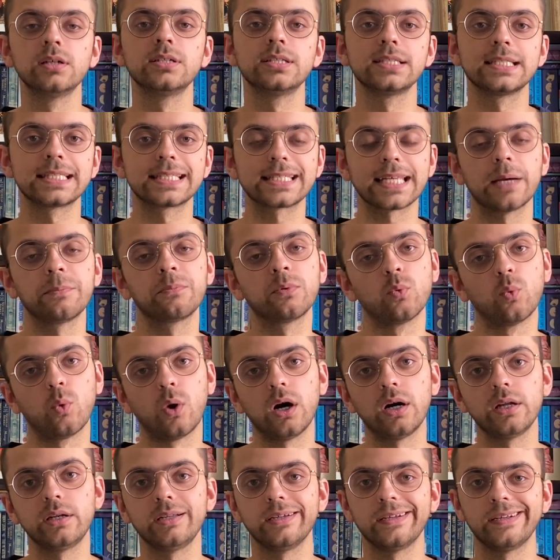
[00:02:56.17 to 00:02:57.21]
Step
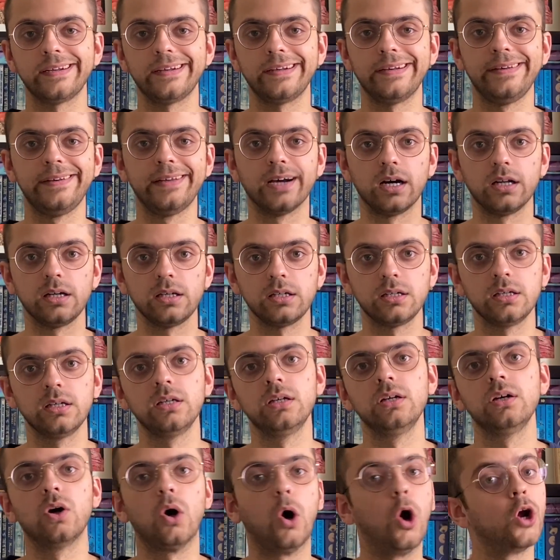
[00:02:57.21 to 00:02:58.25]
1 done.
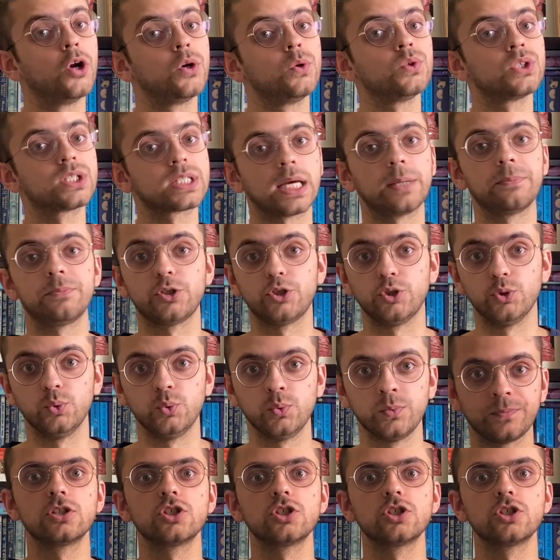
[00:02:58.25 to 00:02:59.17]
On to step 2.